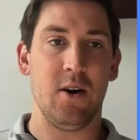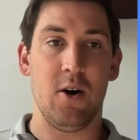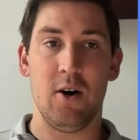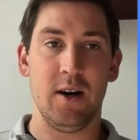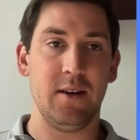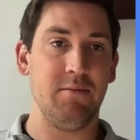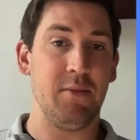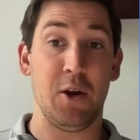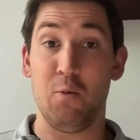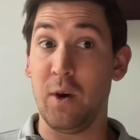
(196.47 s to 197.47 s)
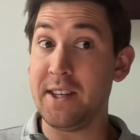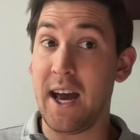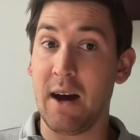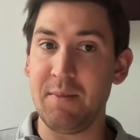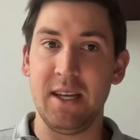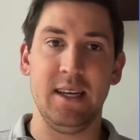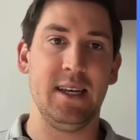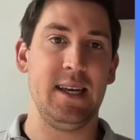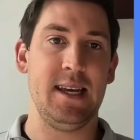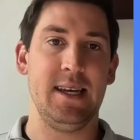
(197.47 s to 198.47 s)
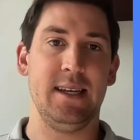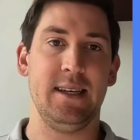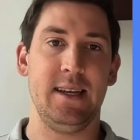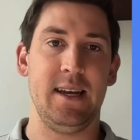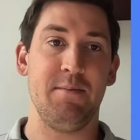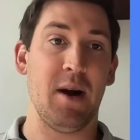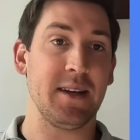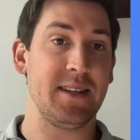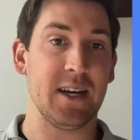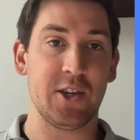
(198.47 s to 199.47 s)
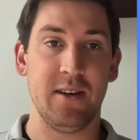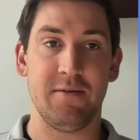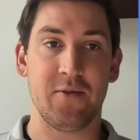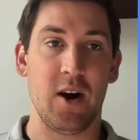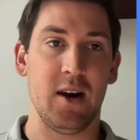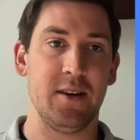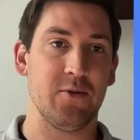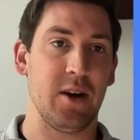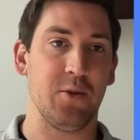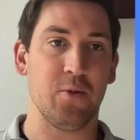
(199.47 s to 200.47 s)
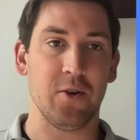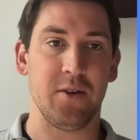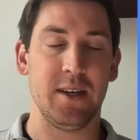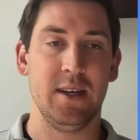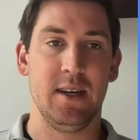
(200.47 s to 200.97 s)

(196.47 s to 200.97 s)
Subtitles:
on, you know, what's happening in bot detection and fraud around the world.